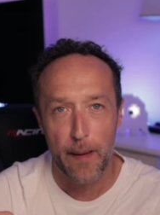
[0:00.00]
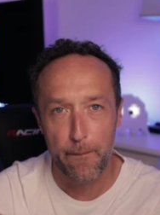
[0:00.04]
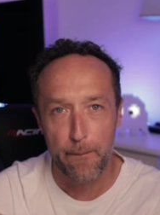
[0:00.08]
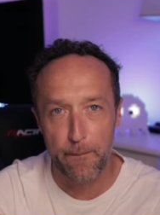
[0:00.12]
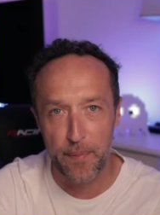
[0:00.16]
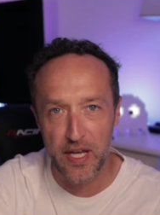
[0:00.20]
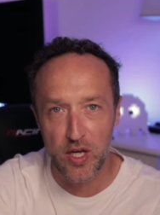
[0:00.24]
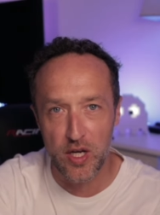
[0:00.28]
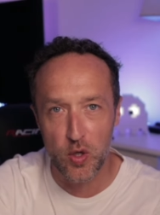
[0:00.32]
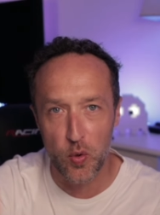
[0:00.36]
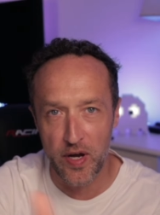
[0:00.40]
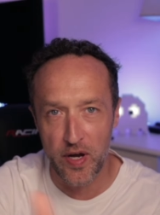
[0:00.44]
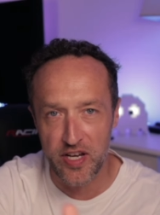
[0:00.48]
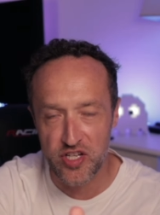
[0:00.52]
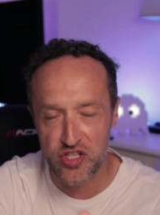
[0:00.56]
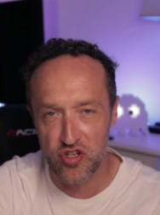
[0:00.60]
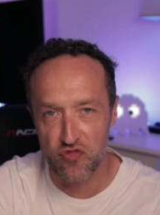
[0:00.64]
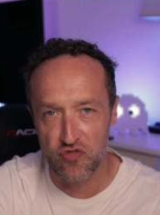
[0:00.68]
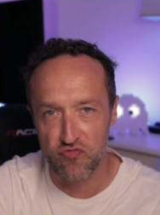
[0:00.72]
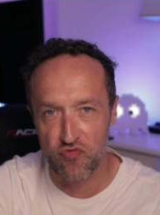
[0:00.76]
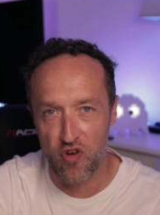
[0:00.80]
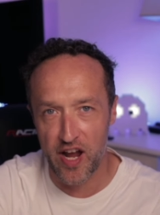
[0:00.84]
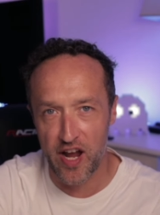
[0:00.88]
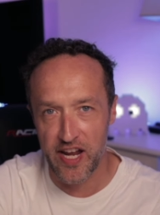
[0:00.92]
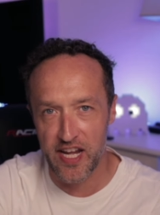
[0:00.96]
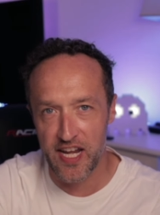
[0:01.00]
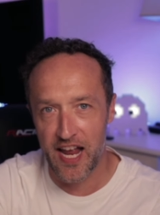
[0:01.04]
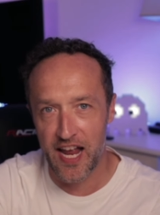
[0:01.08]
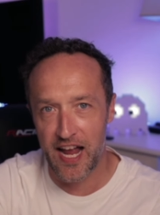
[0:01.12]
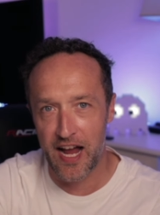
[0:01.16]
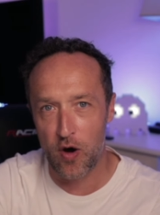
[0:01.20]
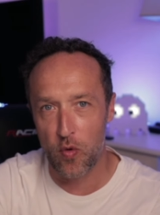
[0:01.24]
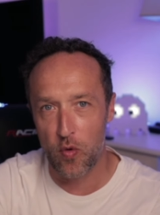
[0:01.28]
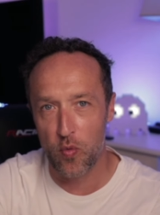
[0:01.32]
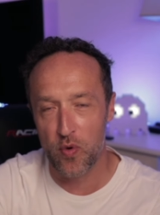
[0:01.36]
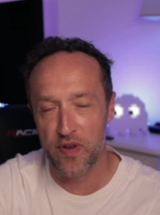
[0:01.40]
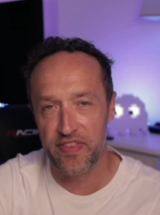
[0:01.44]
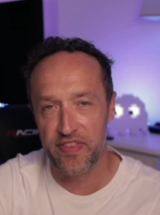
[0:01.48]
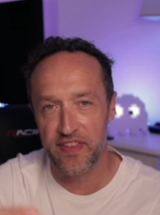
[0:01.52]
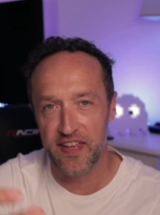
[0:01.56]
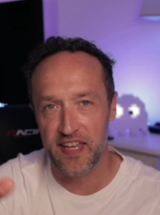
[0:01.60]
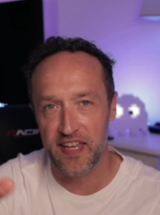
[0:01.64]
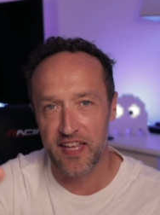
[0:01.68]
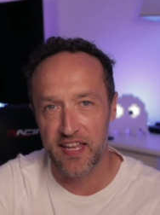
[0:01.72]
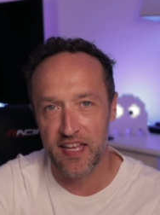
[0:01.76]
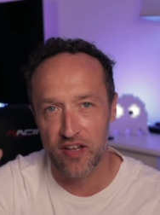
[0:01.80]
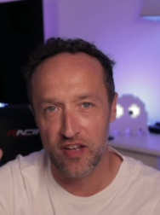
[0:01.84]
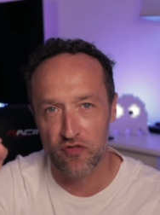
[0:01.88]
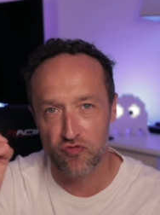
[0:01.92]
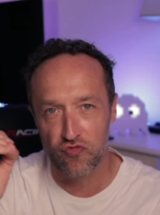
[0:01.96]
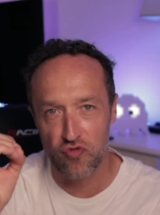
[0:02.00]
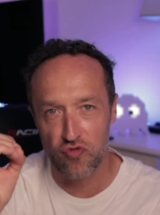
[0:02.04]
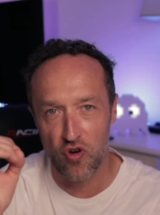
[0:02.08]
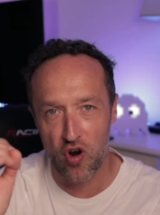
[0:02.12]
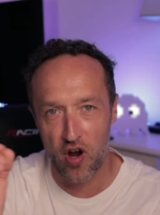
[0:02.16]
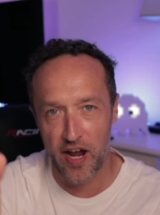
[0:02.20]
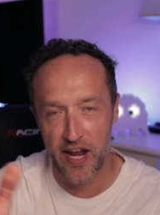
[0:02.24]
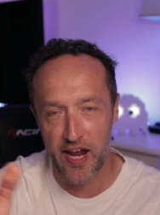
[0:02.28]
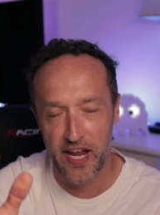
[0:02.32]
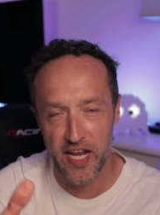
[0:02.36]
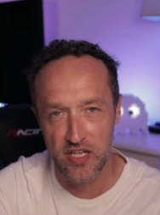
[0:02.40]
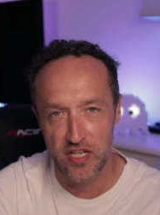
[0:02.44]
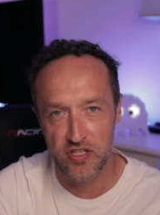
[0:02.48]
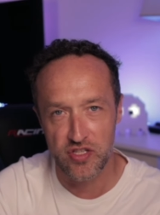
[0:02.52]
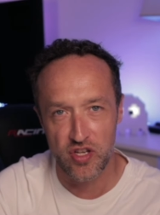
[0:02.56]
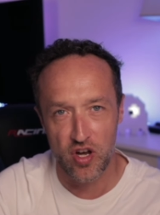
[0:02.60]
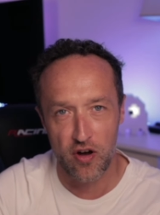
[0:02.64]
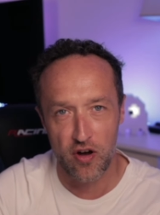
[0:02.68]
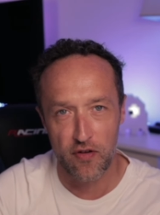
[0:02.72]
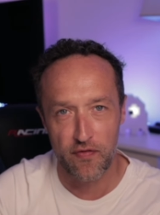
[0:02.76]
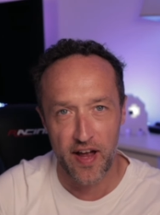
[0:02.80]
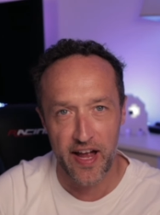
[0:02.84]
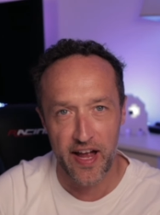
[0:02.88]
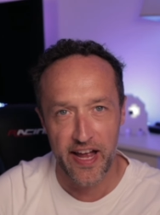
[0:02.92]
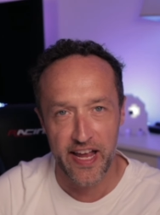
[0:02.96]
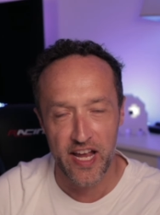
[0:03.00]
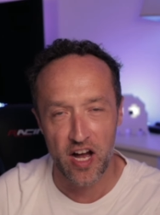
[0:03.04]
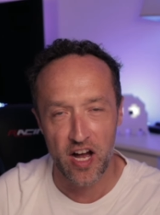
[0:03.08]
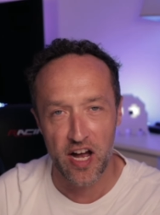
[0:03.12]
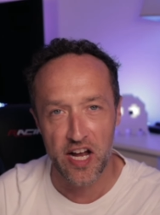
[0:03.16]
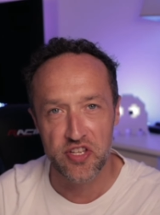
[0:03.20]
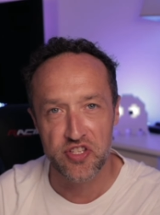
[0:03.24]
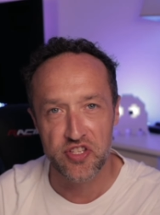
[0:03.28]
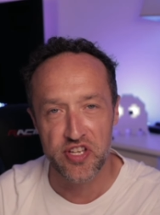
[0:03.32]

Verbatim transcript: A big question right now with the rise of AI